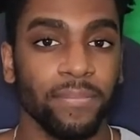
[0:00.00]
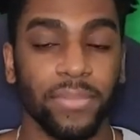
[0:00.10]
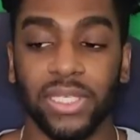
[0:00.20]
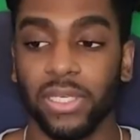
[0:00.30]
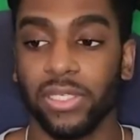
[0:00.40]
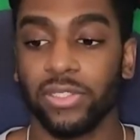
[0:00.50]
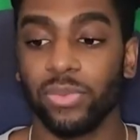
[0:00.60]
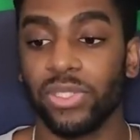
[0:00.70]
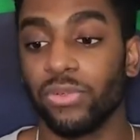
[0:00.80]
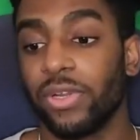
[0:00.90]
Because
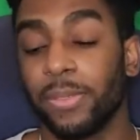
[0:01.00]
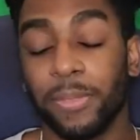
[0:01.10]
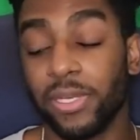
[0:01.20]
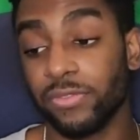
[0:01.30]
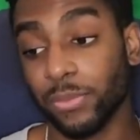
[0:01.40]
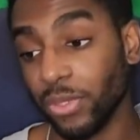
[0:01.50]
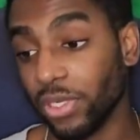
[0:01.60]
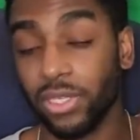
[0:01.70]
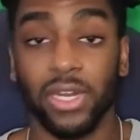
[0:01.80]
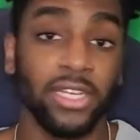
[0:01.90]
with the great play of
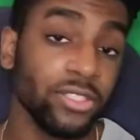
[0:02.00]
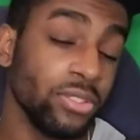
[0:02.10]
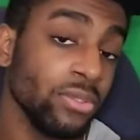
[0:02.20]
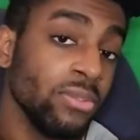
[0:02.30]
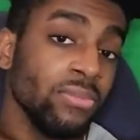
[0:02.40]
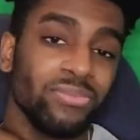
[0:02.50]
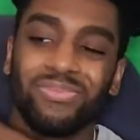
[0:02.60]
Sabrina Ionescu,